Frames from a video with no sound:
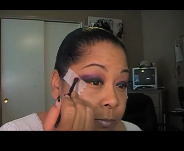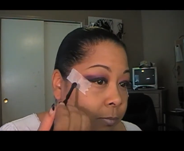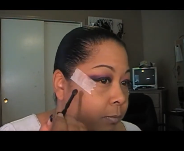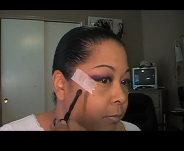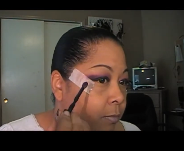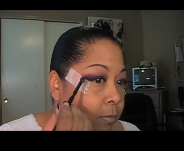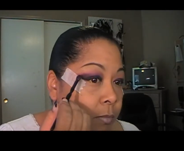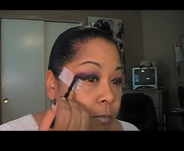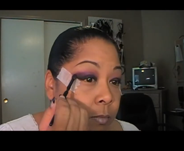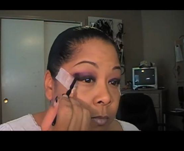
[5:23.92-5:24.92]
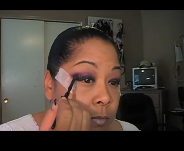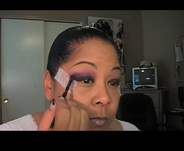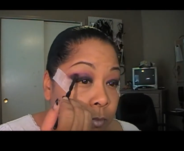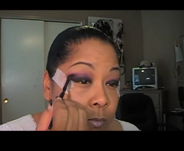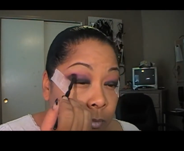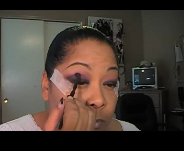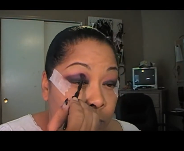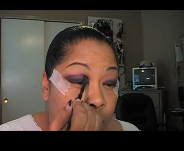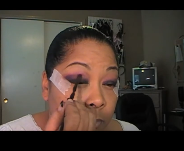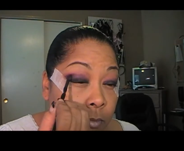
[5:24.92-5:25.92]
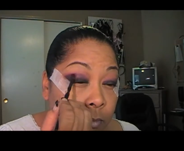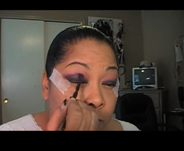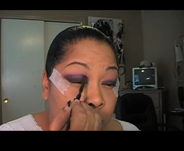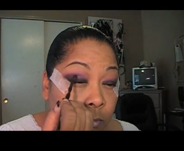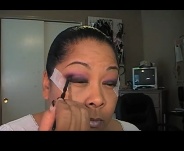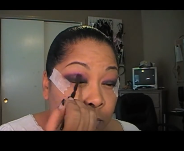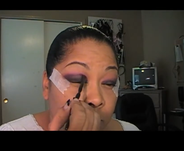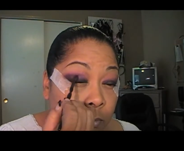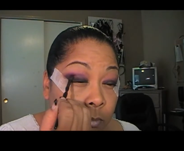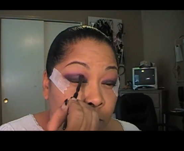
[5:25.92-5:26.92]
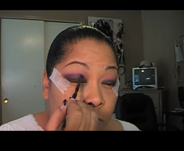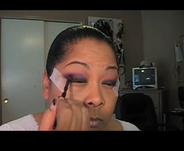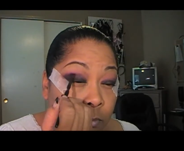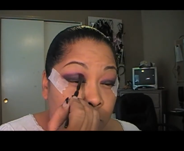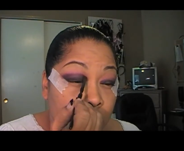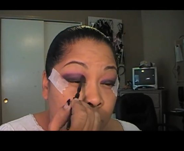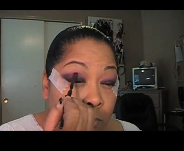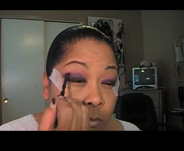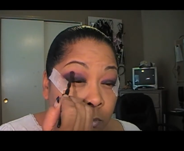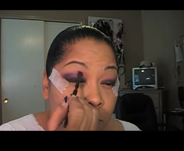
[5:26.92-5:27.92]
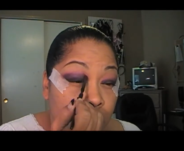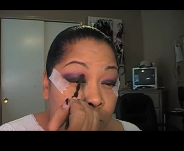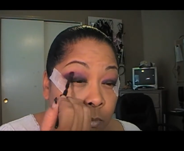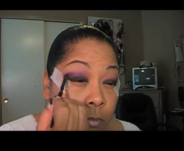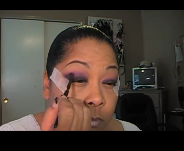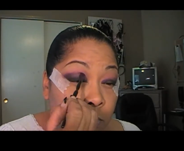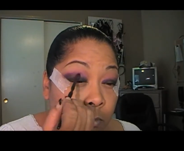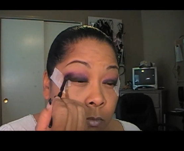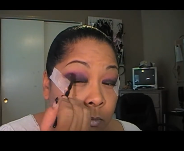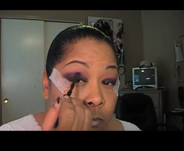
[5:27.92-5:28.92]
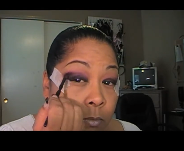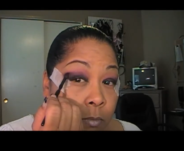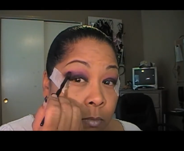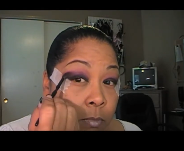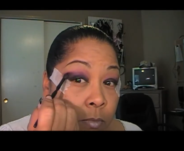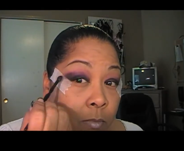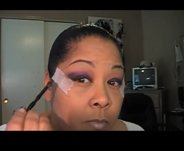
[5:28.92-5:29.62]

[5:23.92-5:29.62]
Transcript: [no speech]